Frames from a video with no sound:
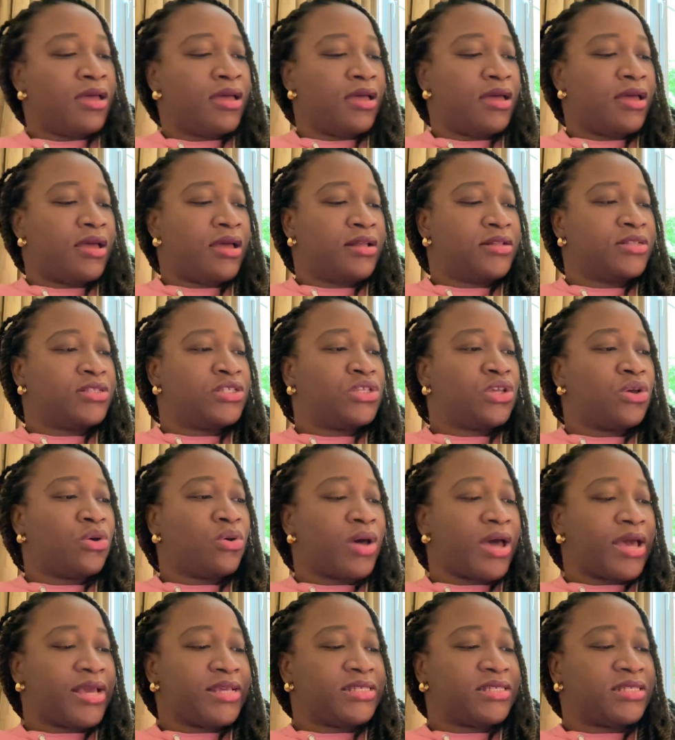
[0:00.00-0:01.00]
And
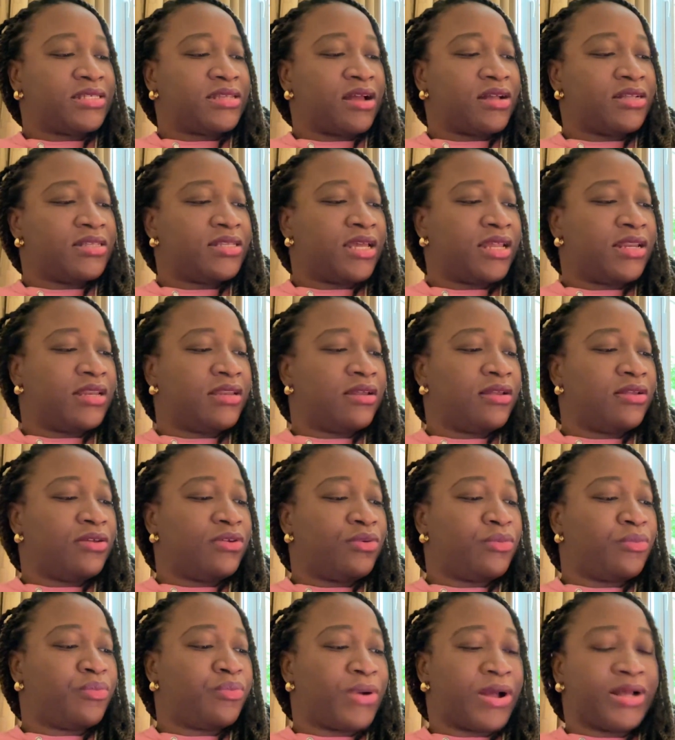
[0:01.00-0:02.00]
so I started
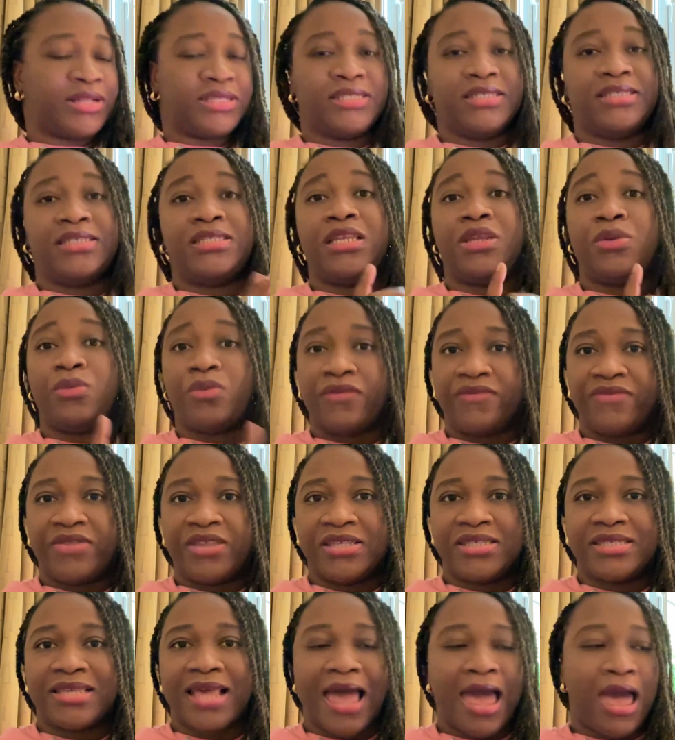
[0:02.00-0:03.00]
practicing with
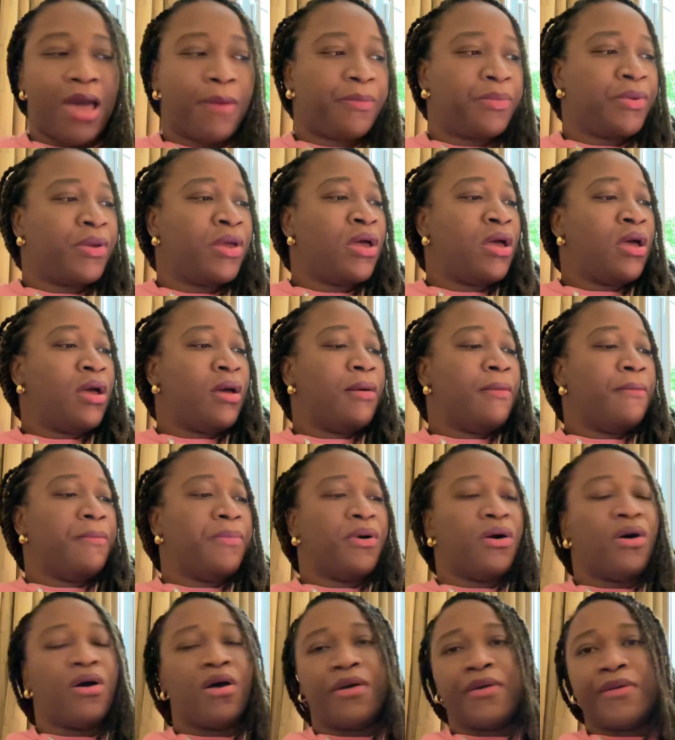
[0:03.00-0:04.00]
this app,
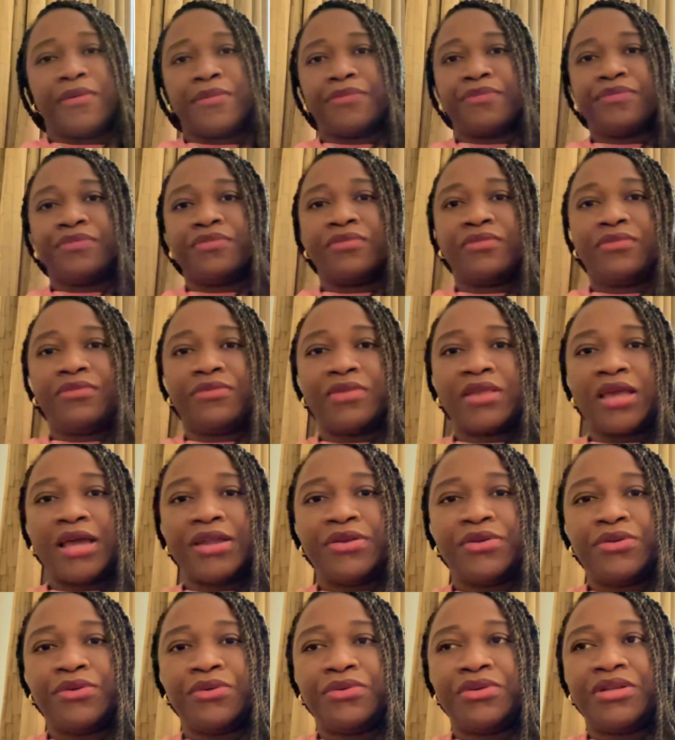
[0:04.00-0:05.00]
but I
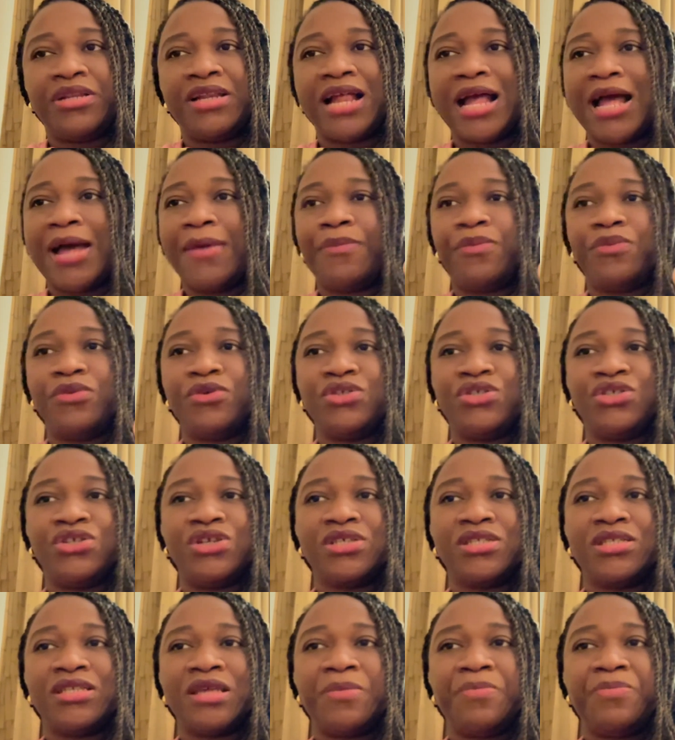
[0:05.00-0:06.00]
don't know, the app was
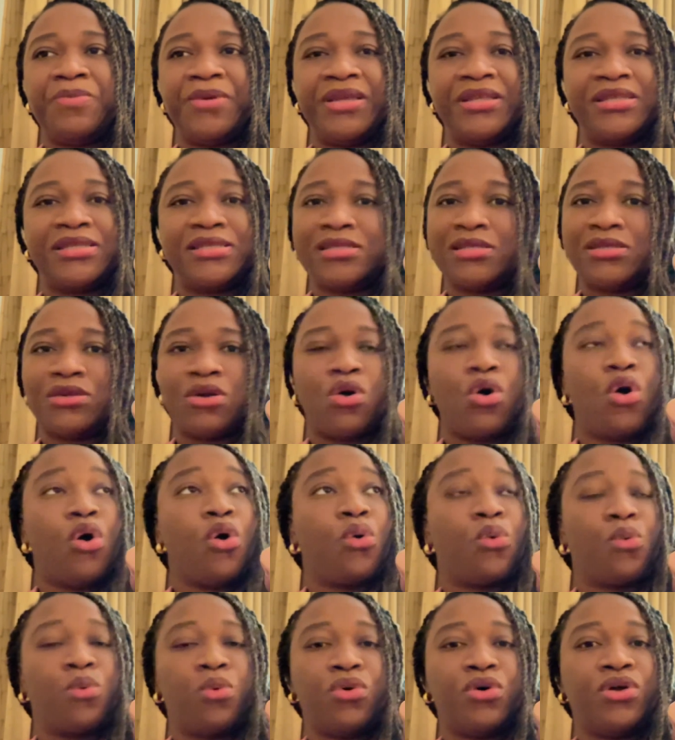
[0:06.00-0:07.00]
just a bit
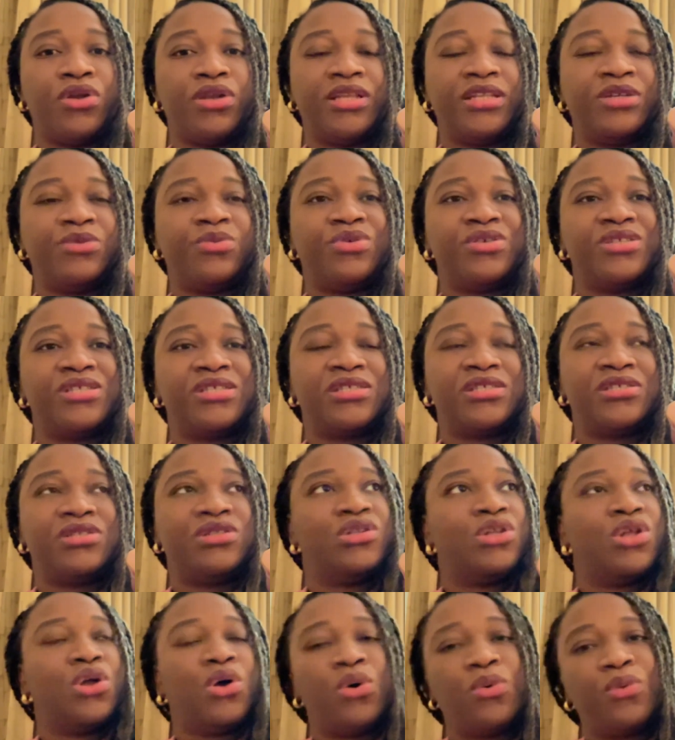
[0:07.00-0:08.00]
awkward. It was
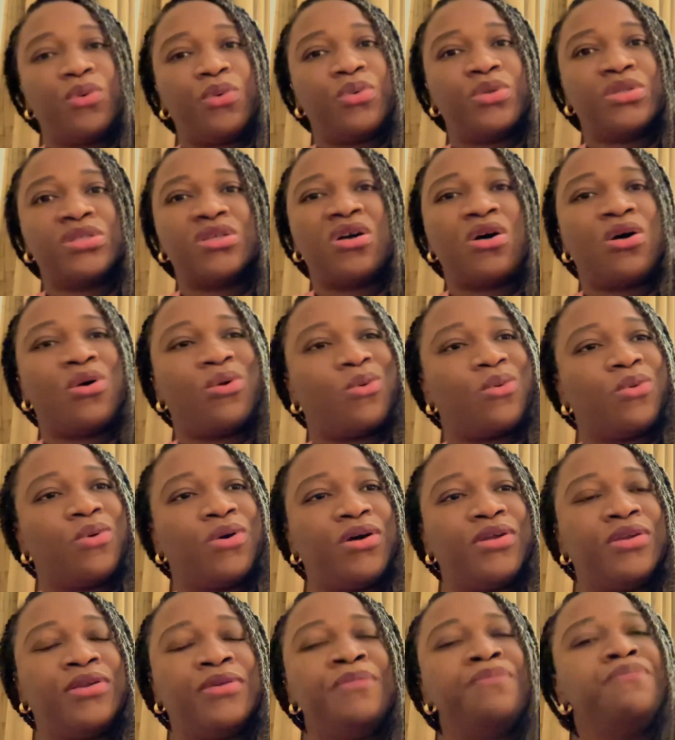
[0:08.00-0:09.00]
slow, it was
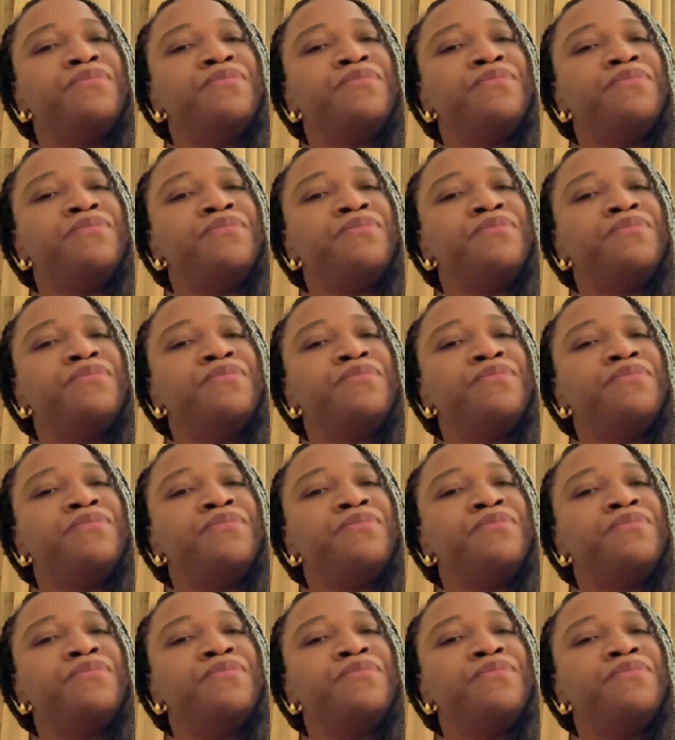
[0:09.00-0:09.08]
awkward.